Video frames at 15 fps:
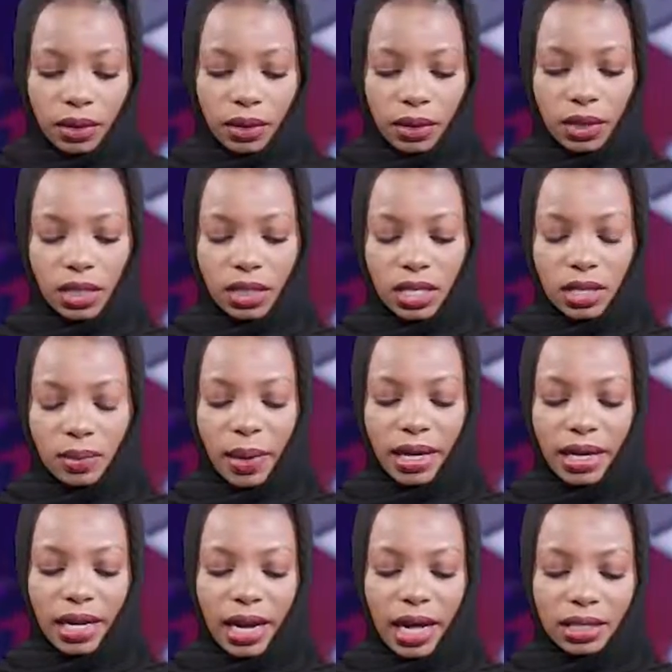The
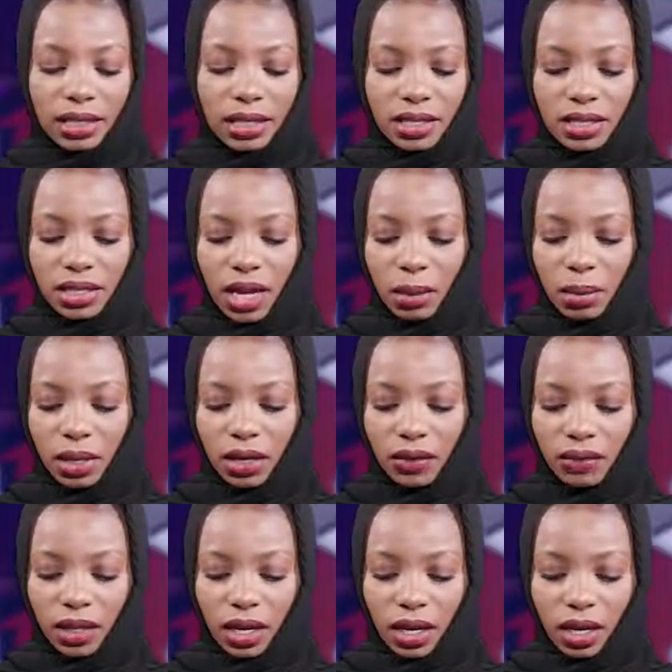suspended acting chairman
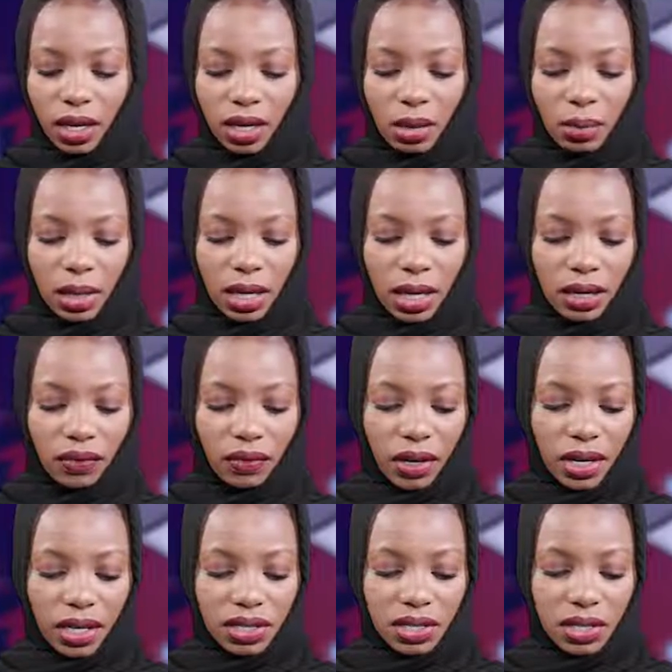of the Economic and
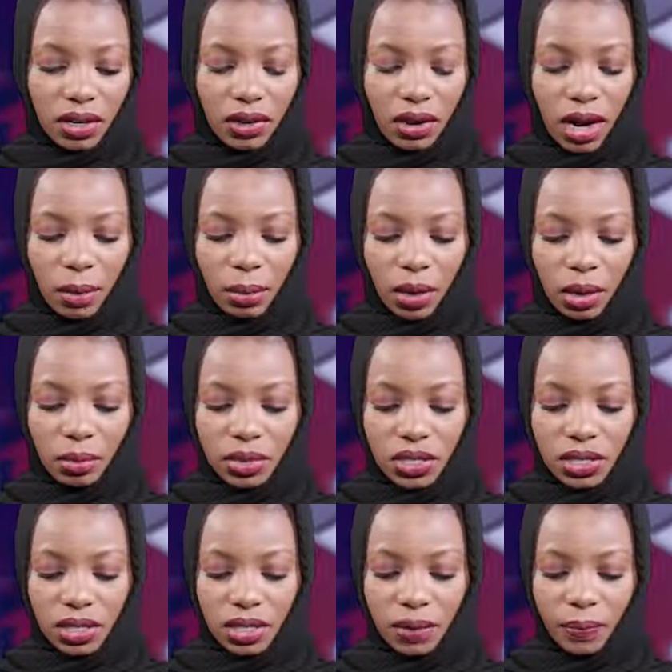Financial Crime
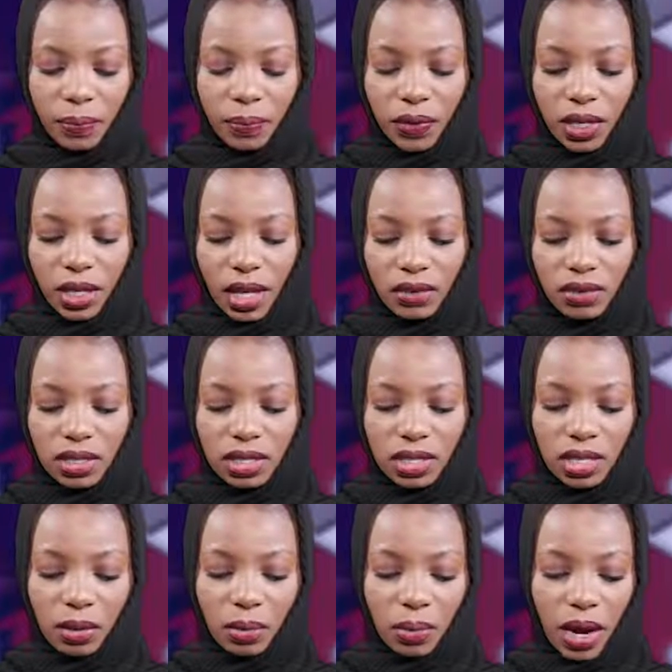Commission,
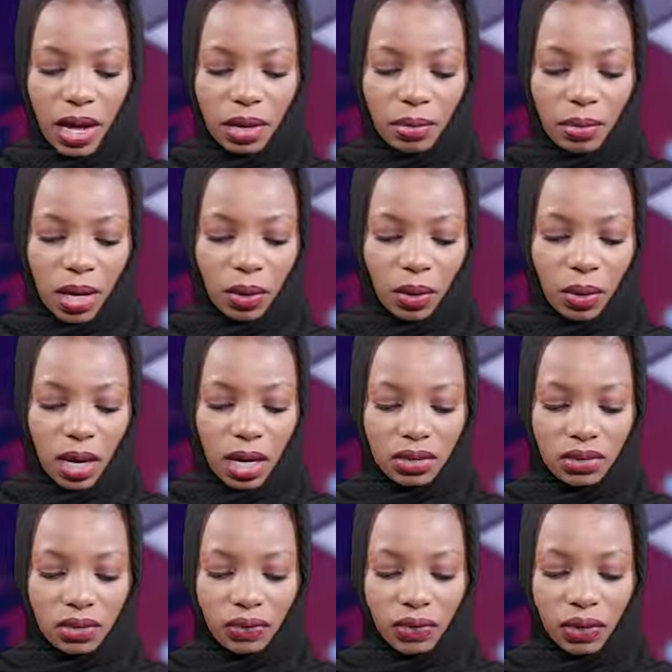EFCC, Ibrahim Magu,
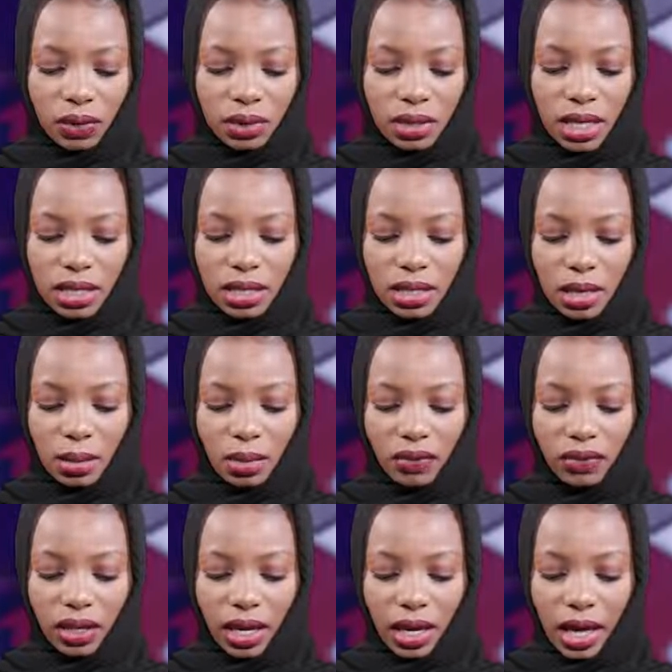has revealed that some
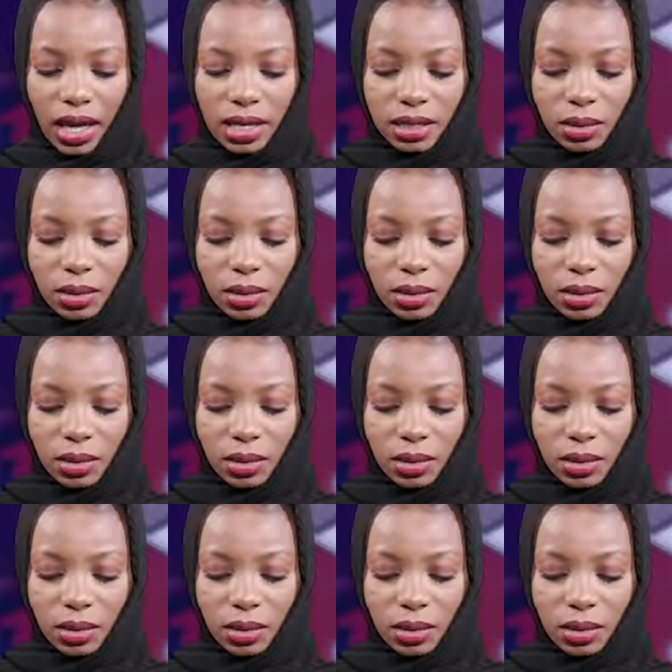of the cars